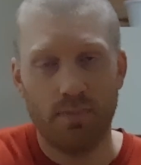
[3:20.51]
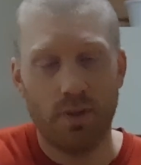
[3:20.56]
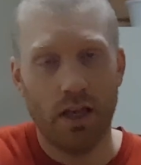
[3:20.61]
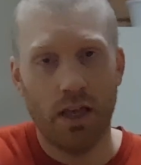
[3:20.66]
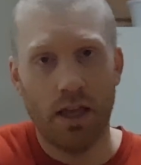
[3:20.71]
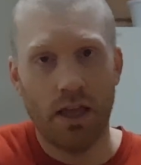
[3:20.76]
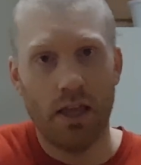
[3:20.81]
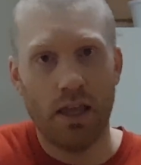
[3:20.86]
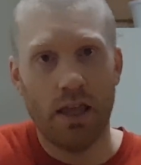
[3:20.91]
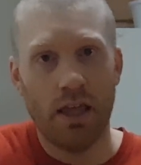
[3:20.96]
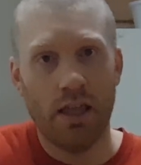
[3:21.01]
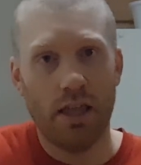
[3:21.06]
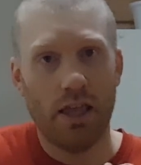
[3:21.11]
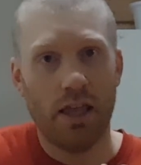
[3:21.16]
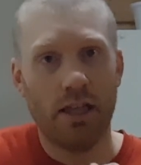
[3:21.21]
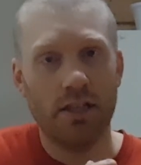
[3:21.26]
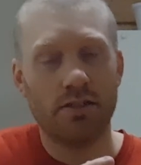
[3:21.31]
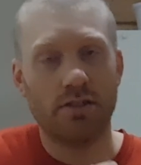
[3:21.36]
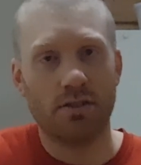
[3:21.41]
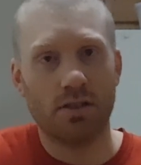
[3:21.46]

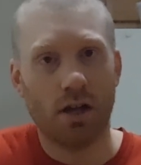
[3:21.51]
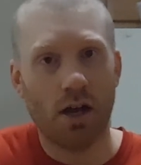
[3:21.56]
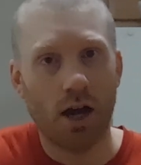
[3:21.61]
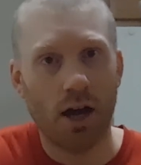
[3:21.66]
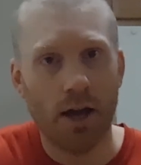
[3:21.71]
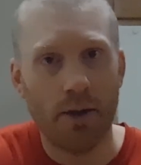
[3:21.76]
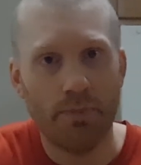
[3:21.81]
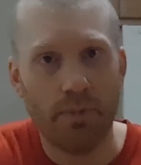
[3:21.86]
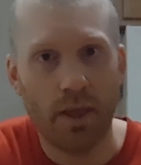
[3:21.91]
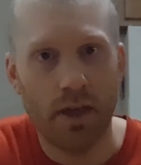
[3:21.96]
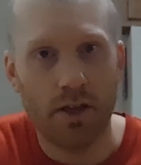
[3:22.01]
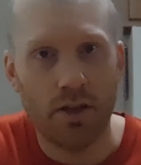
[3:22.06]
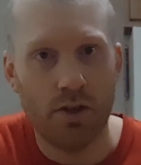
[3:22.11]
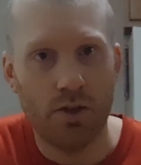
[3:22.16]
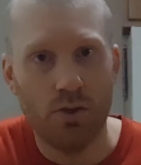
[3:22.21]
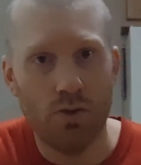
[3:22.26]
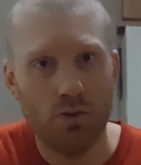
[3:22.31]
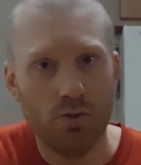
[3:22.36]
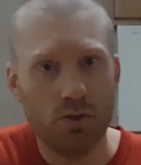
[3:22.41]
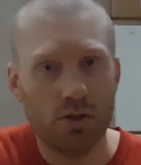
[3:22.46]
It's time that
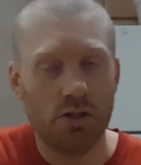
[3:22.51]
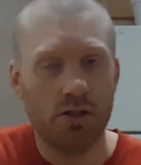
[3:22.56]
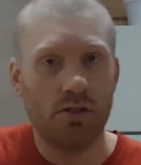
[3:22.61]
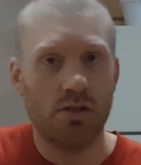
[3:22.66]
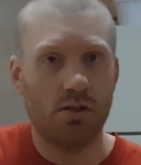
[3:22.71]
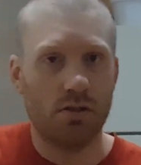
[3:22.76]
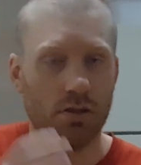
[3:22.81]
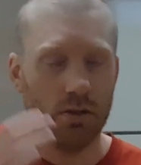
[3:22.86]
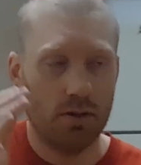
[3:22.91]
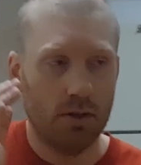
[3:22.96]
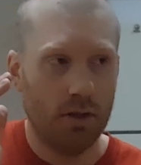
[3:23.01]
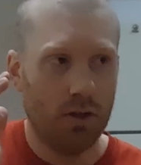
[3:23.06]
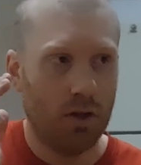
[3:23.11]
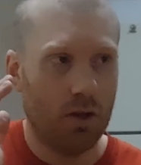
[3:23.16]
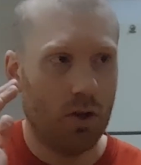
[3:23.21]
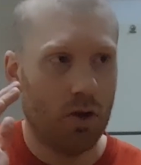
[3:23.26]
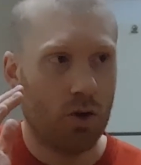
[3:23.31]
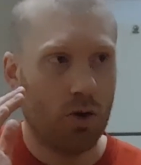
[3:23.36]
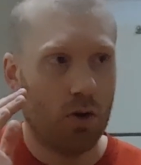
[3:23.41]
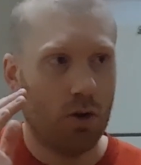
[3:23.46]
you just
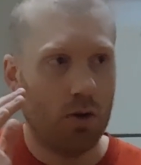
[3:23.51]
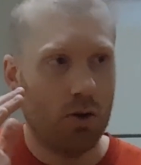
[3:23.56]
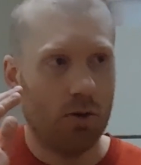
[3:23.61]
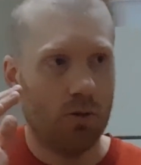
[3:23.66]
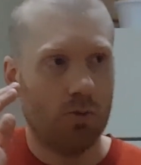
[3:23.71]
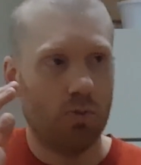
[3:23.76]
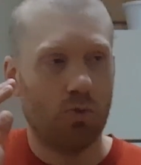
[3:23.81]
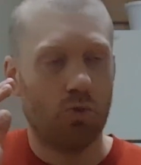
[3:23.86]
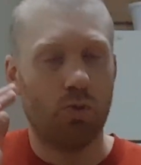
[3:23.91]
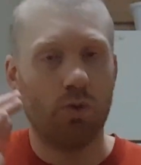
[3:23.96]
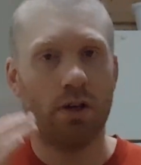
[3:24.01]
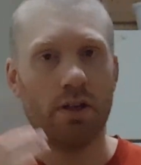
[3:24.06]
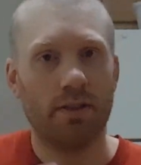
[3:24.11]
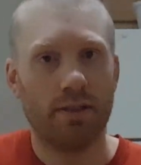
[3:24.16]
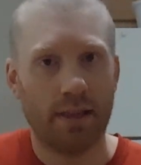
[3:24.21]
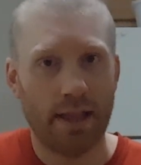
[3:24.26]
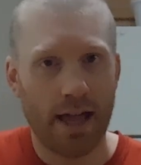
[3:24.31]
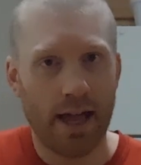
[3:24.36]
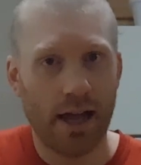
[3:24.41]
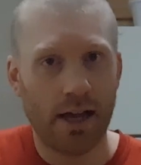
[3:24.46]

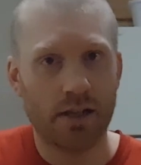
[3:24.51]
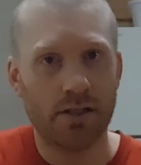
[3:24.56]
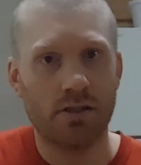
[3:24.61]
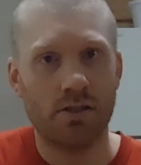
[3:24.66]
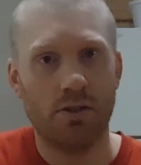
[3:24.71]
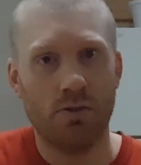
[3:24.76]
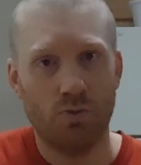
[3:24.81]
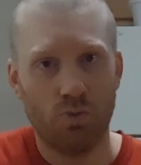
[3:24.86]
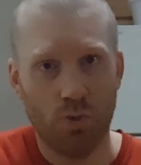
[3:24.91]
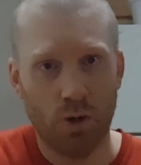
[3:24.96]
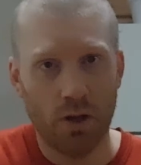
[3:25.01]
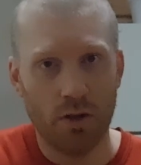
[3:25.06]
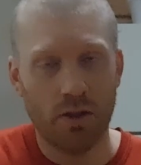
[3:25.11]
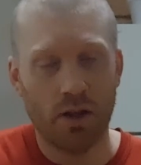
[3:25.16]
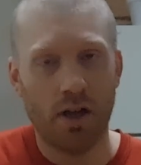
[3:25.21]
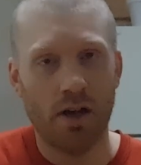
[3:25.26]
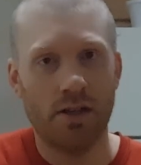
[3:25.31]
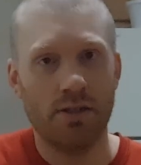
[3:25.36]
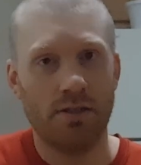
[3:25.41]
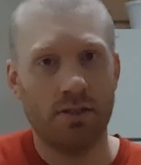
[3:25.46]
relax and
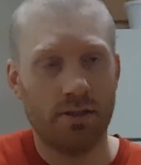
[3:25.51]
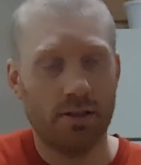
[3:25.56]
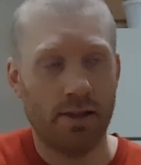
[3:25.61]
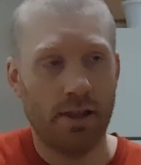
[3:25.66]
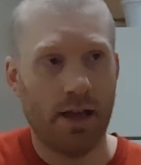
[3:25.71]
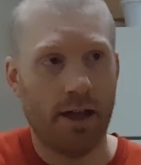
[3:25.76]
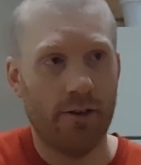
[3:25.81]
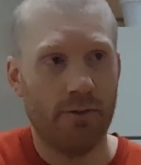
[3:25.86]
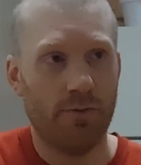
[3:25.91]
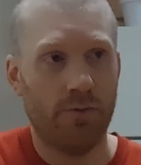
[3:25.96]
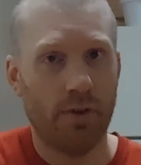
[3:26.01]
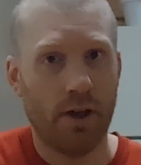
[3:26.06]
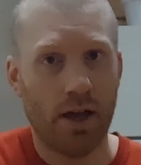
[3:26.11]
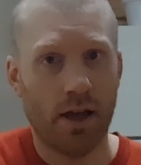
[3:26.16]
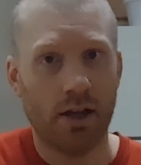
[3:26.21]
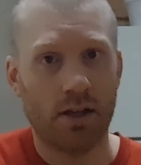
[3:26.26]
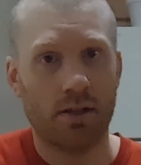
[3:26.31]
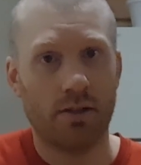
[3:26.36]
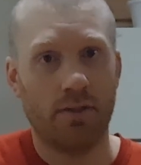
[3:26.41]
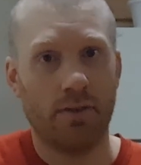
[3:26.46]
realize that
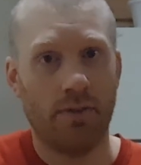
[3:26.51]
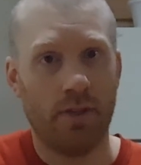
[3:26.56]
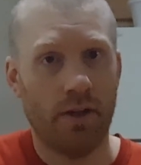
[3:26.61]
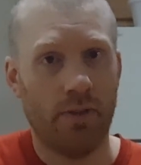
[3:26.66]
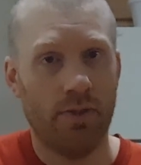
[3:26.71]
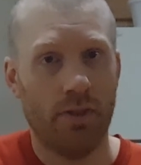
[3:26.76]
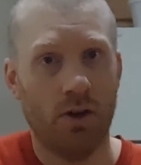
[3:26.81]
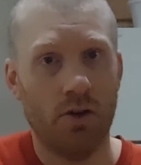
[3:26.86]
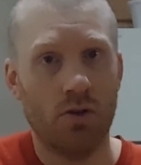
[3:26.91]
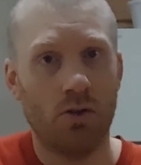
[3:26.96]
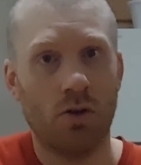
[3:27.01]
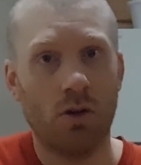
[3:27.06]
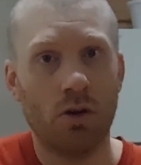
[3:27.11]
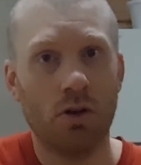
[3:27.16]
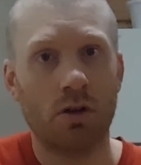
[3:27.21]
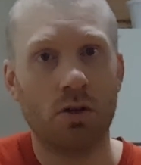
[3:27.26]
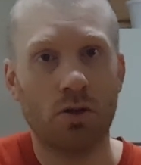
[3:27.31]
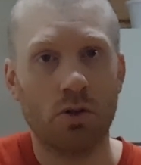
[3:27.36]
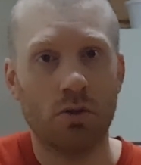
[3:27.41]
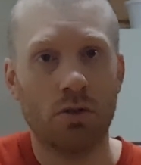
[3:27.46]
fact, that there
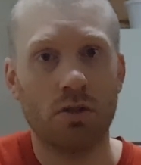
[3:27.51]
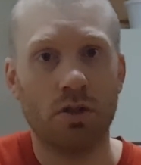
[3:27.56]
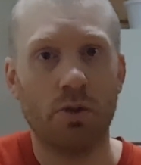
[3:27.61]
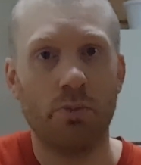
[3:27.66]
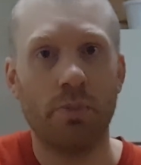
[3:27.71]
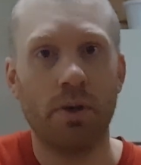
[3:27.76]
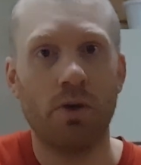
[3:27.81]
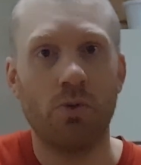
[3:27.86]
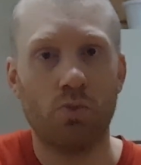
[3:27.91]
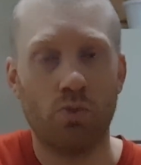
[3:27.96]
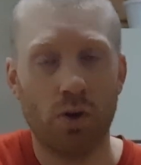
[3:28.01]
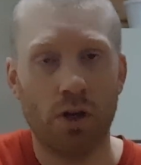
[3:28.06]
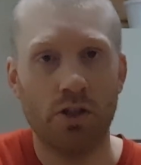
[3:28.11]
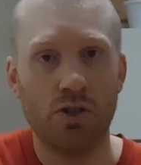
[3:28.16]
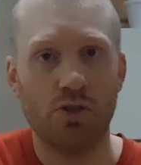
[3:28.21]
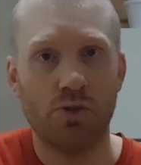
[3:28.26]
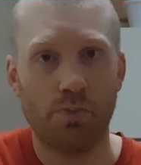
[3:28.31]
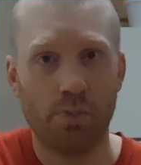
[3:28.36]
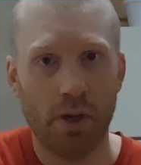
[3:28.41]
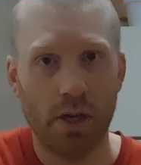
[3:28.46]
are going to be
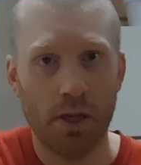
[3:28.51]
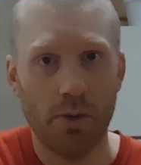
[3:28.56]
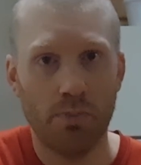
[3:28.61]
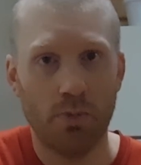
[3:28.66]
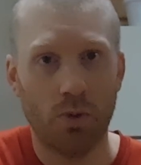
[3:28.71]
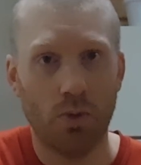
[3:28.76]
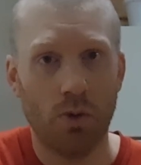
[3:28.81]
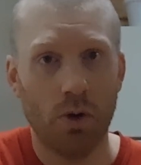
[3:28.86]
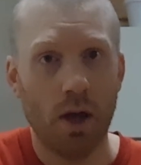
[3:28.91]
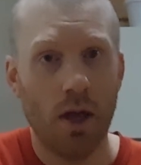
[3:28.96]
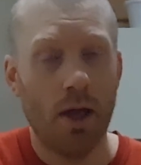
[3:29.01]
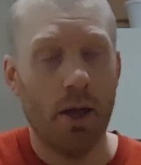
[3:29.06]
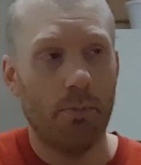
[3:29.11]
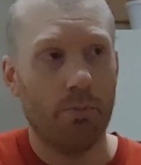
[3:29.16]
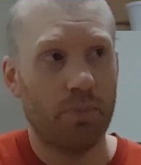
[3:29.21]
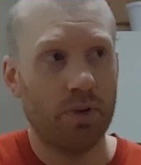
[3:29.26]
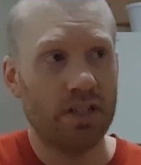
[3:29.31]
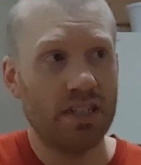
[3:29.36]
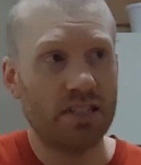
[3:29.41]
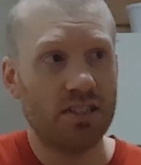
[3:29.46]
rich people.
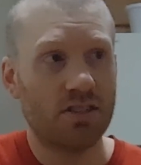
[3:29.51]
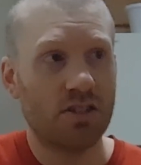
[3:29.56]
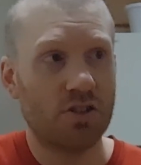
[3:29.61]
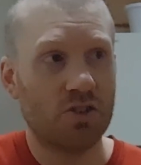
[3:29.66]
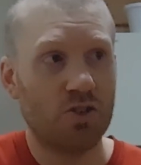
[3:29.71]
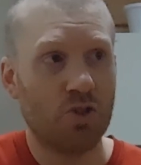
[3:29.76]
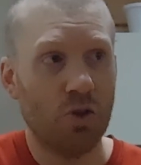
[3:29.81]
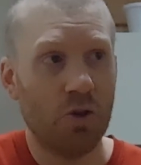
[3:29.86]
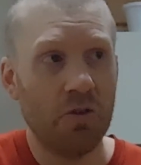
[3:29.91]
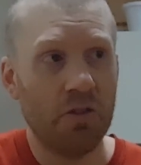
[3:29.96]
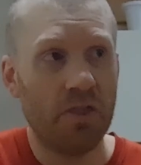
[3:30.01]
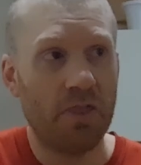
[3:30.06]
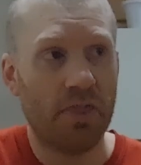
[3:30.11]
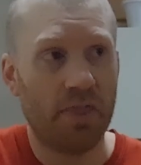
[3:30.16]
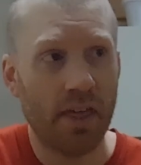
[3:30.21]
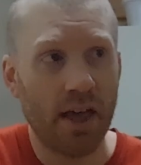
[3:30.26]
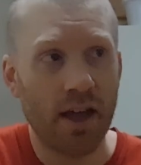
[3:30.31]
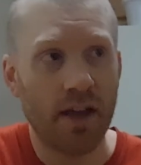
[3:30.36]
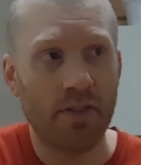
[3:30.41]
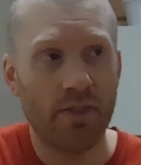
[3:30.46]
But it's a good
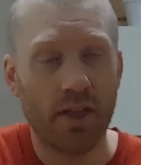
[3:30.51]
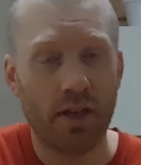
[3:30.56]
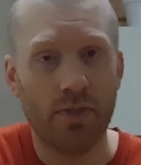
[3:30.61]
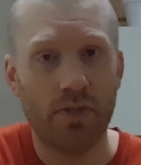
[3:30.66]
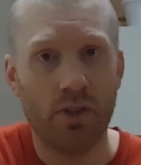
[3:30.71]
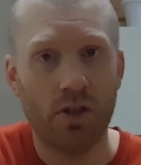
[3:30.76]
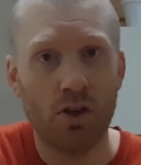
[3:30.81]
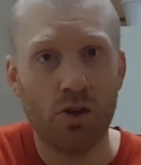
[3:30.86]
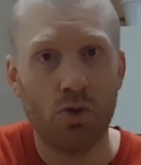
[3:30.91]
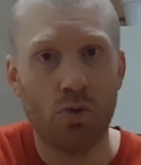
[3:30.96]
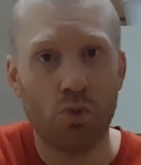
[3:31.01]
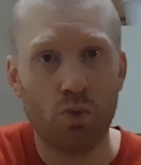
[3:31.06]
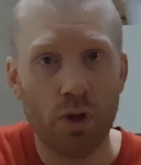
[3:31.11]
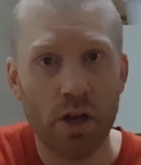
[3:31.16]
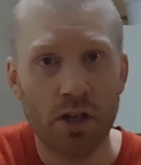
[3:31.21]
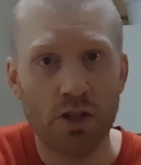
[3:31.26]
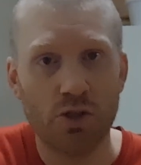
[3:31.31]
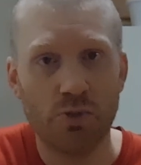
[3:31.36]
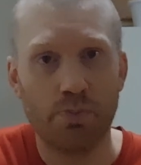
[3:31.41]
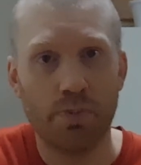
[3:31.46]
thing that they're
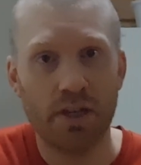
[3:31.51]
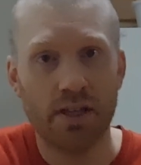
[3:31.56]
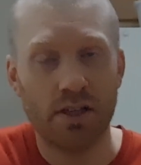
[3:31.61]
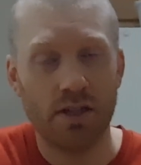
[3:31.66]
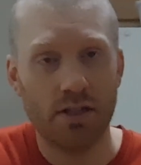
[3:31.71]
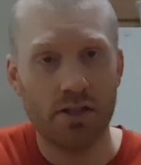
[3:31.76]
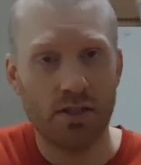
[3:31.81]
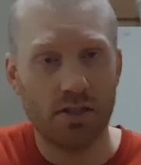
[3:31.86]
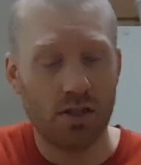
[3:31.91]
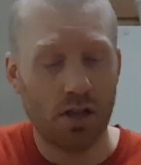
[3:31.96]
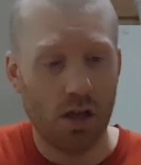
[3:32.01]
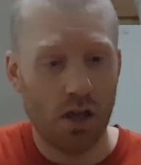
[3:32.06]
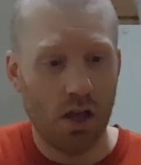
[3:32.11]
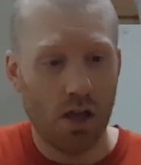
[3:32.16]
rich, because